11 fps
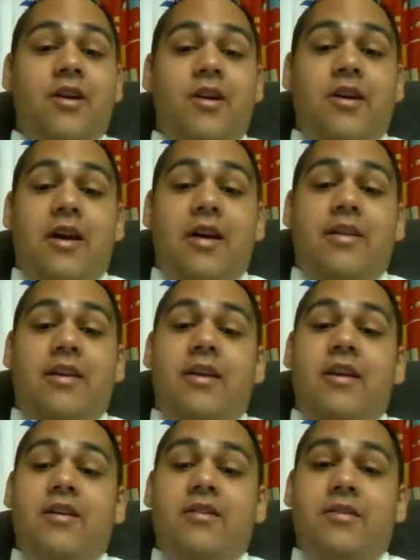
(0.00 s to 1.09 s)
I think
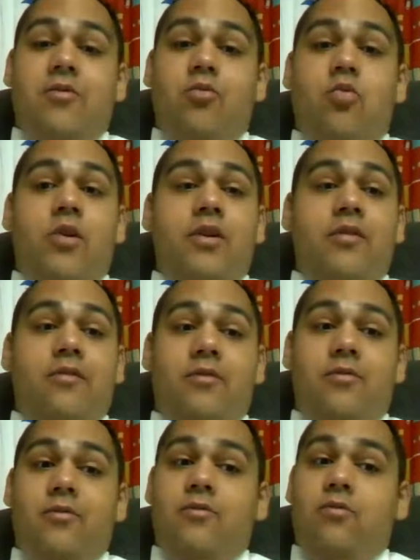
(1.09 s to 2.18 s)
he's a wonderful,
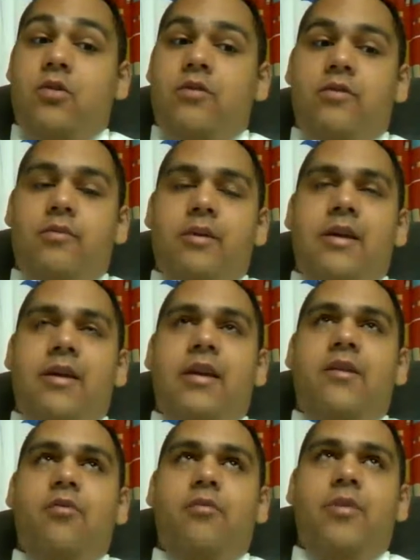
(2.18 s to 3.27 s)
wonderful player, and he
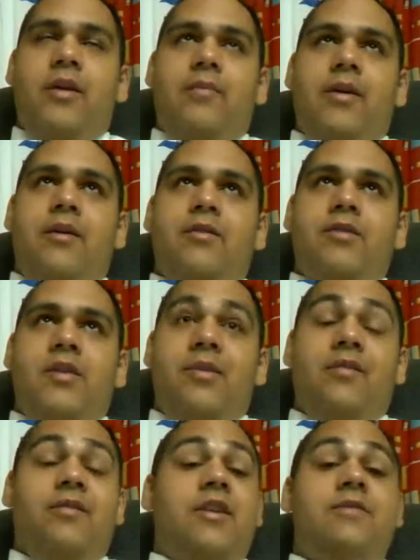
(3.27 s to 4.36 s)
would be in my all-time 11,
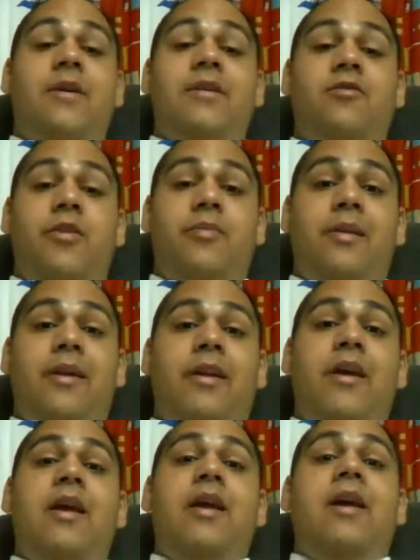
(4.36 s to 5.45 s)
despite only playing
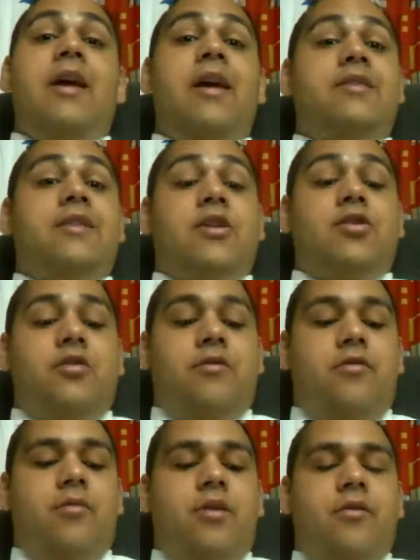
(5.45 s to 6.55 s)
international
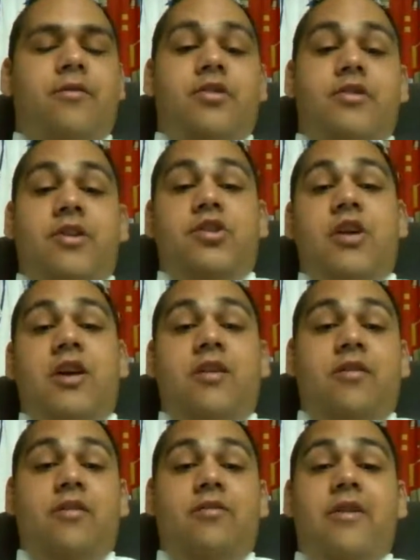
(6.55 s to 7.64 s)
football for just a shade under
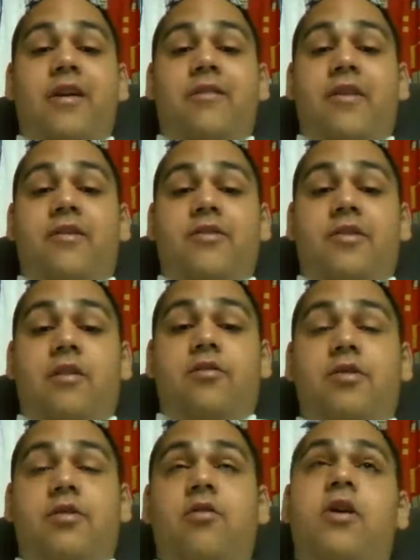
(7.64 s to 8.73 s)
5 years now.
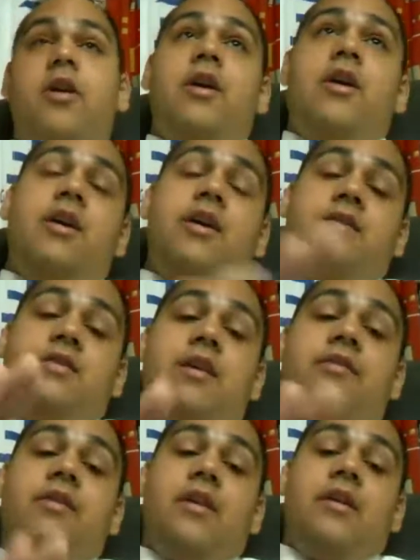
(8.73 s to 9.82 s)
So he's
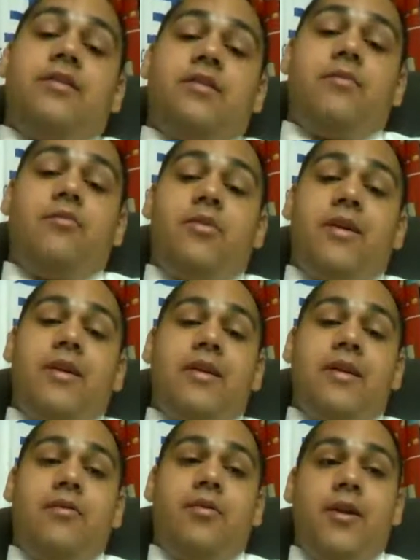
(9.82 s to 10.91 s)
definitely somebody that I
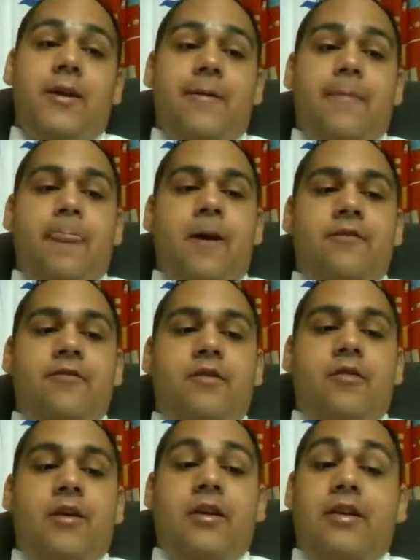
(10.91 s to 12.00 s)
would have to look
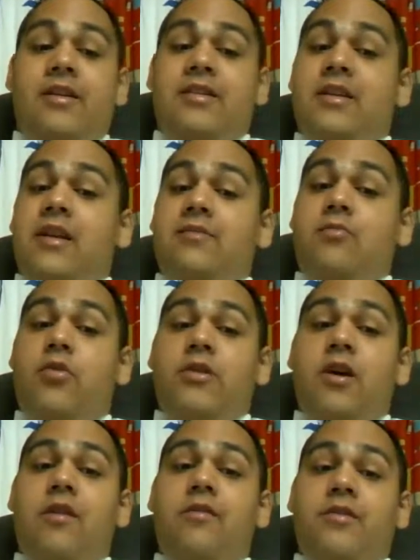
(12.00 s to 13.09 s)
at, and he still has more to
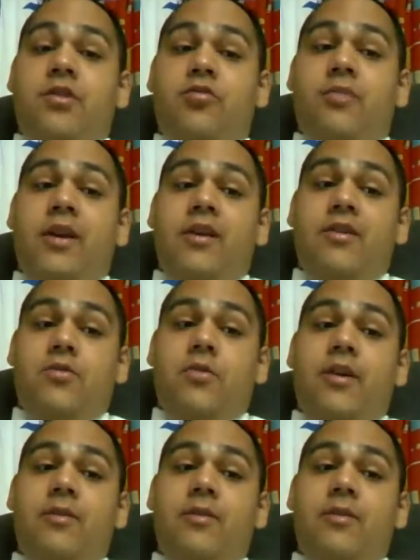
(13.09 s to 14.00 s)
offer to Jamaica as well.